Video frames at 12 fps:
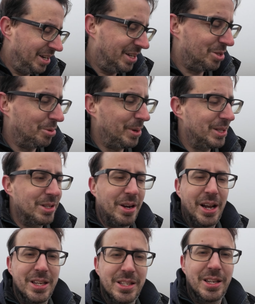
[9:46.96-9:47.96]
it's always
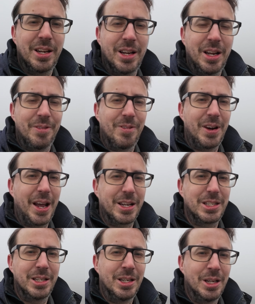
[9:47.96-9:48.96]
nice and
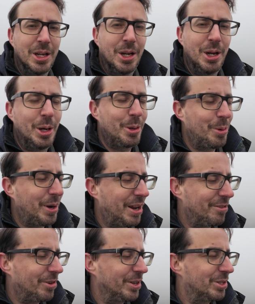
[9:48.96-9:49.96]
relaxing
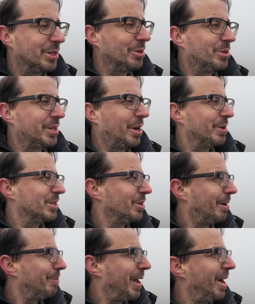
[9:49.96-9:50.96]
whenever I do so. It's
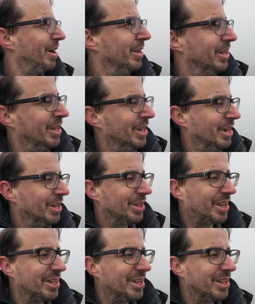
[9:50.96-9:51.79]
not about the